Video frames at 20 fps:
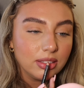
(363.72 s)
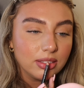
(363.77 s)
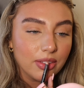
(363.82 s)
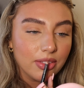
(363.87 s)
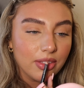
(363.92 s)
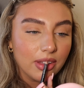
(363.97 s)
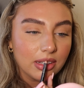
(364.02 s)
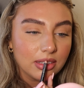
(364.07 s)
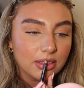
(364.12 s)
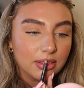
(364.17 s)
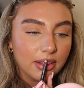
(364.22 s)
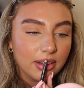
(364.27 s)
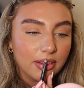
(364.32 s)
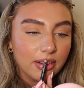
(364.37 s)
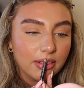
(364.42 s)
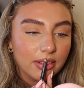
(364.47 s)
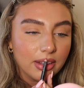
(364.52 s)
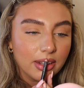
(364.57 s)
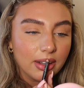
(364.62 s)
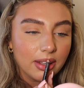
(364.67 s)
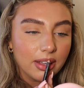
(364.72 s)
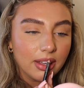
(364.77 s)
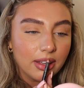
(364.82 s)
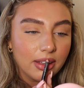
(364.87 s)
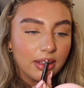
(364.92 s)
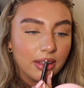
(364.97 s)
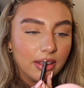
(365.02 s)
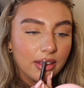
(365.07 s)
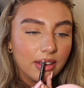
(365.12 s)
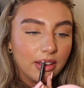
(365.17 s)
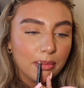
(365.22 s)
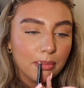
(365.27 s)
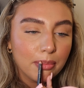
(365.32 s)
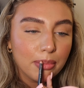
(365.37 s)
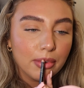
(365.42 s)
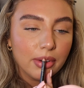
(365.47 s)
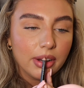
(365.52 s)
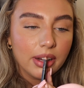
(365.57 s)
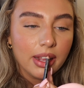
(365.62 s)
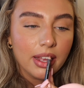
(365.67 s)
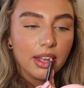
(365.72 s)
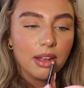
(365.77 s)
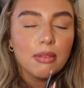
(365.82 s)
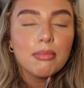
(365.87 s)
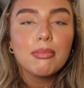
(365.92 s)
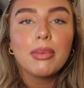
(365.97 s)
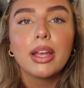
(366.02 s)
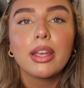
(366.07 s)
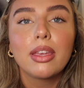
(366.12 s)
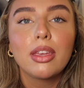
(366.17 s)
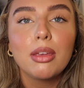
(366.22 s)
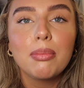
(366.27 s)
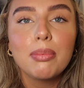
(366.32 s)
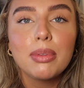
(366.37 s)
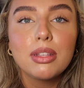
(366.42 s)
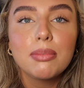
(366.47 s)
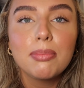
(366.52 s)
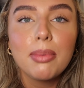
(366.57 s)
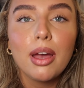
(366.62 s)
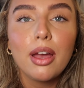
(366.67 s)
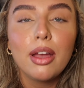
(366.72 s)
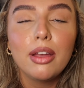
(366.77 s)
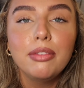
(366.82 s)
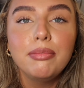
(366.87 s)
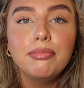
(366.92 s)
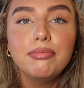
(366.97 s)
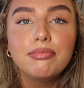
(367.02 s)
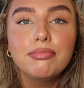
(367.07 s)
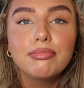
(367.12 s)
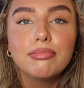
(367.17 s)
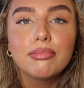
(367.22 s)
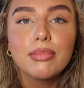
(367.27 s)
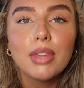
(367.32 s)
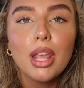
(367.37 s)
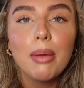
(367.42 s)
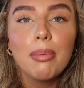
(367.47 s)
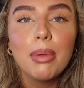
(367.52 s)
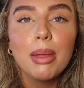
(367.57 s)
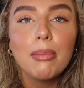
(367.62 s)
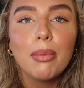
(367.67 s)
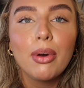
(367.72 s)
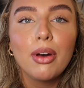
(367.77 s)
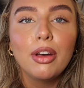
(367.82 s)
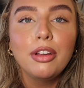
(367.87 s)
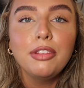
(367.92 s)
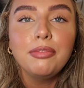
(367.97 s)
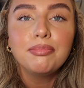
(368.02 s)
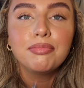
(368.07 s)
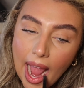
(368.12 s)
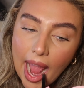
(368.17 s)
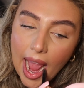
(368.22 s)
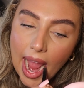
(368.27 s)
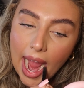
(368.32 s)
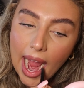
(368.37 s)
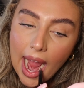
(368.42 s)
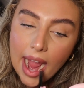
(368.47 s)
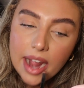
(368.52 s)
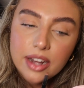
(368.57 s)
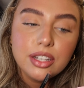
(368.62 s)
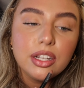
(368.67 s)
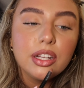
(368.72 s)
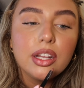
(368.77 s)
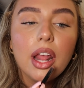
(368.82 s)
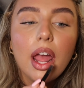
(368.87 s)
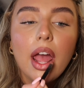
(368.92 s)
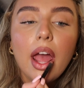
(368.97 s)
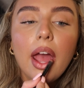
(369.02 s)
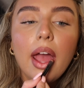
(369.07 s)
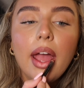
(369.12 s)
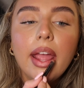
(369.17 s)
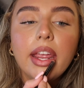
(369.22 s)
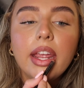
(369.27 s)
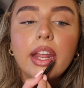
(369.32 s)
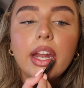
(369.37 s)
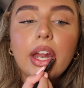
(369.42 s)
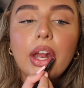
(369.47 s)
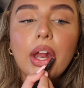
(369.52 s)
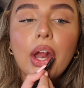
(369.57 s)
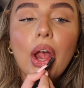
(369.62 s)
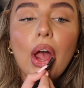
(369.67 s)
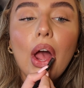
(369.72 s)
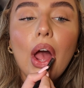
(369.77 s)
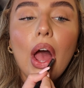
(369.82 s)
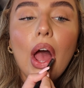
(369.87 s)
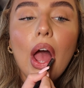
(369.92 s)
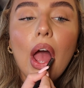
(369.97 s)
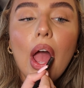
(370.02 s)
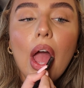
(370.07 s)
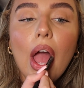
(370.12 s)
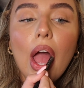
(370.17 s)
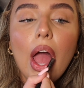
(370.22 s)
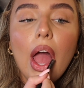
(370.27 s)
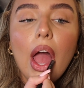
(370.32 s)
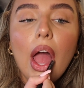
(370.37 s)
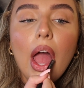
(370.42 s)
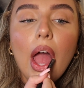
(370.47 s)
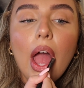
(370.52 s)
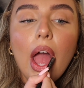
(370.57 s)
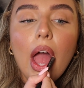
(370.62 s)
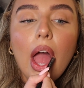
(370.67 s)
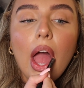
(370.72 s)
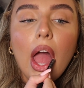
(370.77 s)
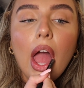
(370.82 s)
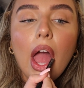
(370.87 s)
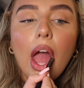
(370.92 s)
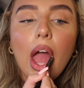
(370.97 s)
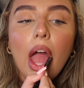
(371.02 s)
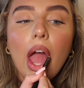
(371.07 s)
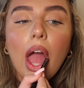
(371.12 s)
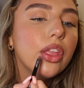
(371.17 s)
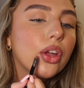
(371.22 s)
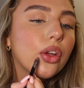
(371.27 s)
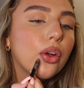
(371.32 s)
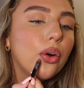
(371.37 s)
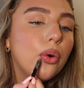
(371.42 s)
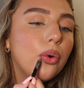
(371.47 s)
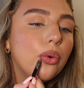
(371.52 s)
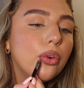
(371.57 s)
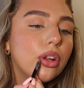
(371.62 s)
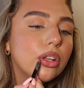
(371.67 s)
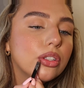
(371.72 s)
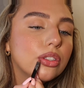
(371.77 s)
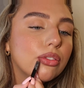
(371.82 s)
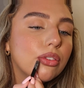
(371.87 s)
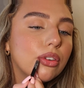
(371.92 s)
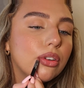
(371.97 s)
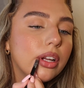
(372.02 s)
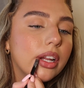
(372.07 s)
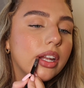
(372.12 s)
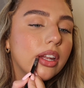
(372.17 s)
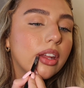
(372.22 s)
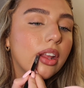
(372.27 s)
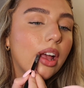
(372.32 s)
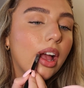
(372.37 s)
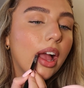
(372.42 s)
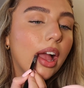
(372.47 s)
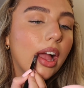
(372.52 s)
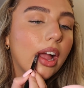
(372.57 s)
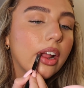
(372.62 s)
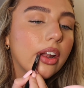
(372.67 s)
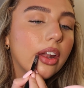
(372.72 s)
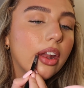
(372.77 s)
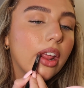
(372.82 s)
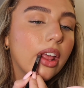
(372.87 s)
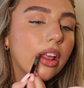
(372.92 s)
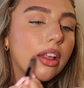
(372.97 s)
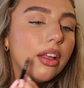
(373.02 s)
So that's where I'm going to bring out my Cupid's bow a bit more. Just making sure the corners are all intact